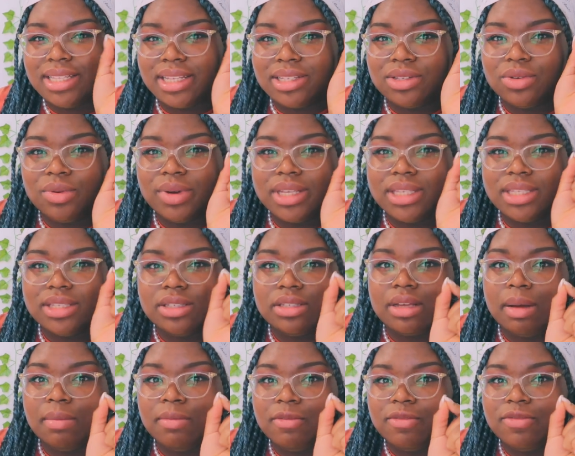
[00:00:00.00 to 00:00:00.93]
There's always
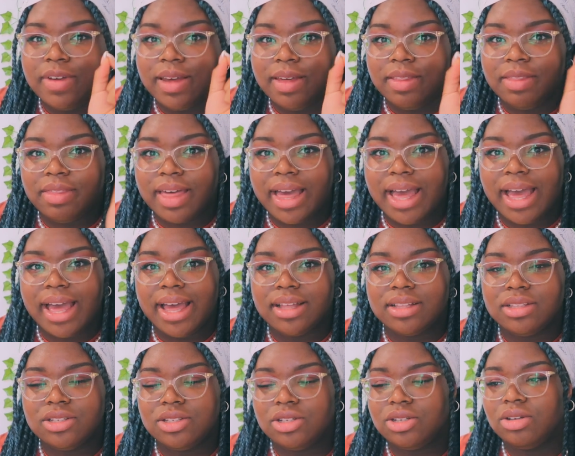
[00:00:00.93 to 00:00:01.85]
something
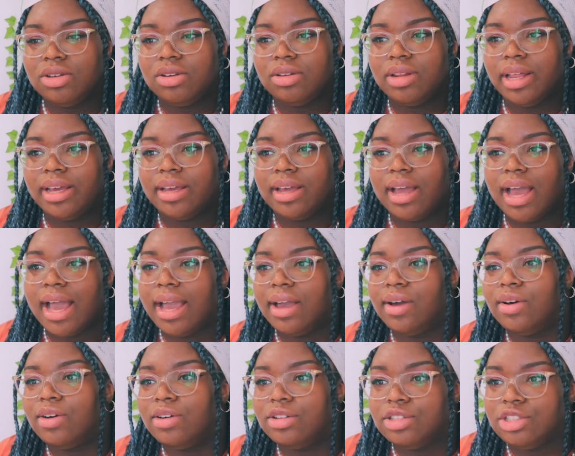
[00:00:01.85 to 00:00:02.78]
there to like
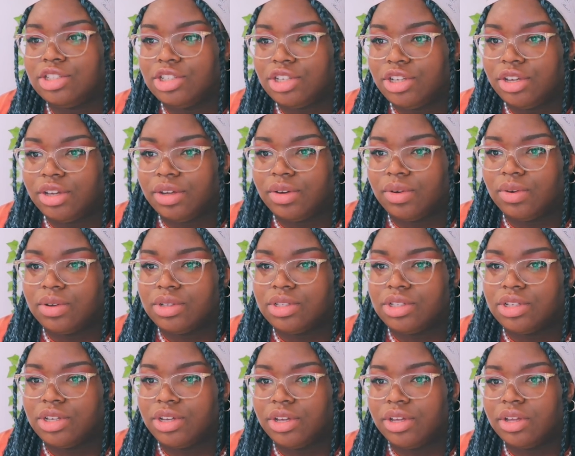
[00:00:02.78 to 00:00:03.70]
hang on to or
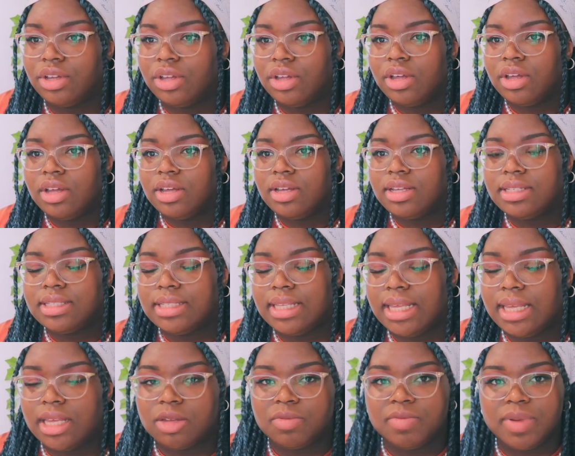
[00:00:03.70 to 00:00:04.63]
to
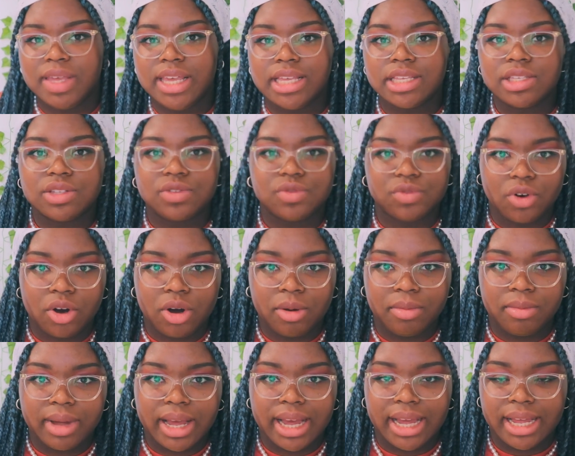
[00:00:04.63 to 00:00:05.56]
seek peace
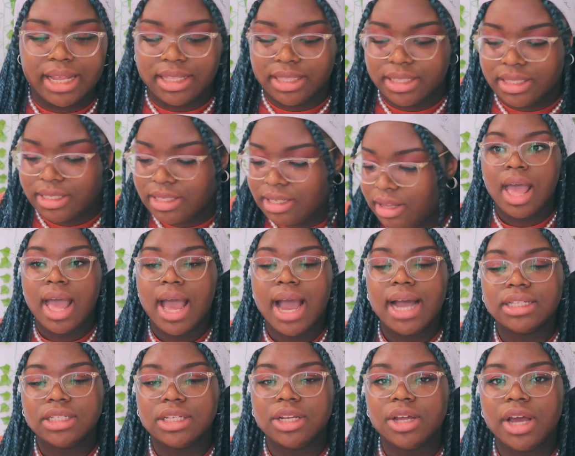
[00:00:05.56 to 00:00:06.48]
from. And
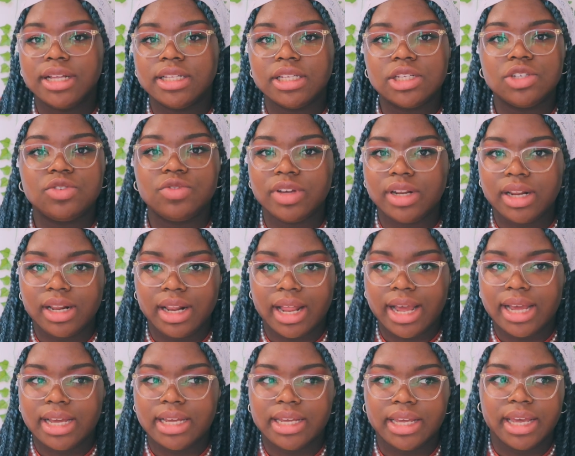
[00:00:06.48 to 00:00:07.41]
I don't know, I just really
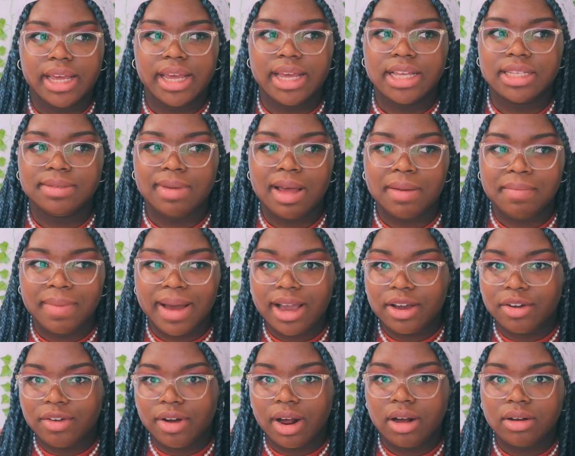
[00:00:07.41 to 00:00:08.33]
like it. It's my
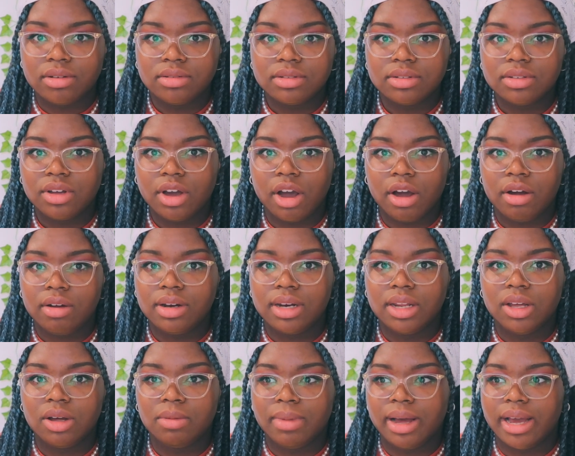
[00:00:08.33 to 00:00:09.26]
background
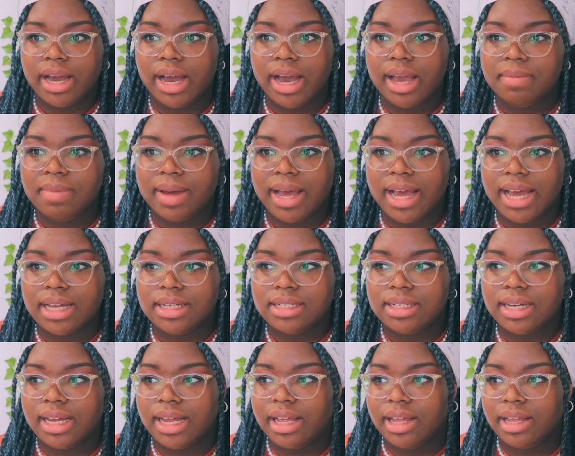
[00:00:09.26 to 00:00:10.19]
currently on my iPad,
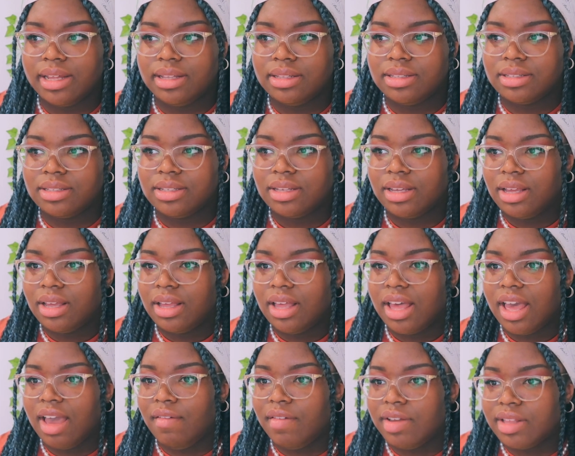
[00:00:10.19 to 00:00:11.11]
and
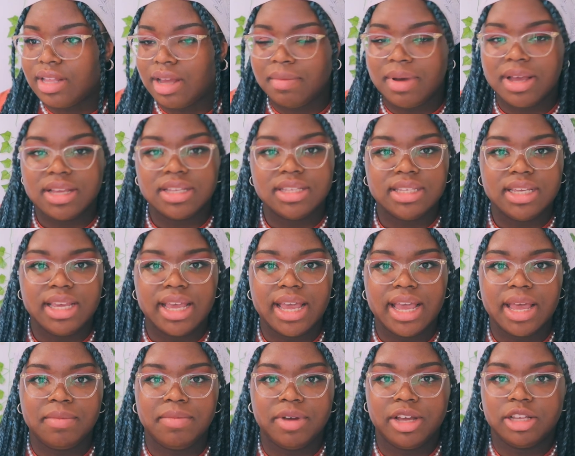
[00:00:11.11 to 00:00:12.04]
every time I see it,
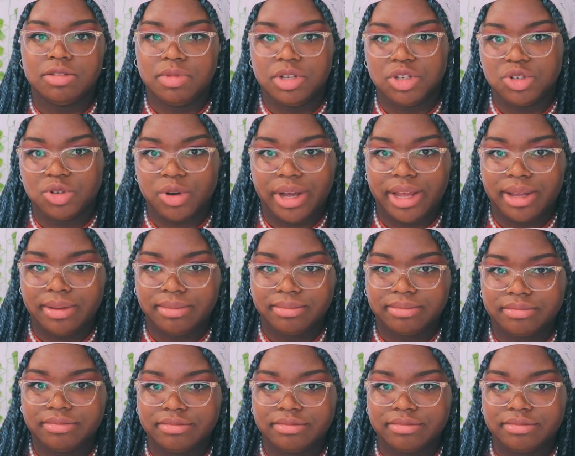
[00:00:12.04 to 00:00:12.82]
it brings me joy.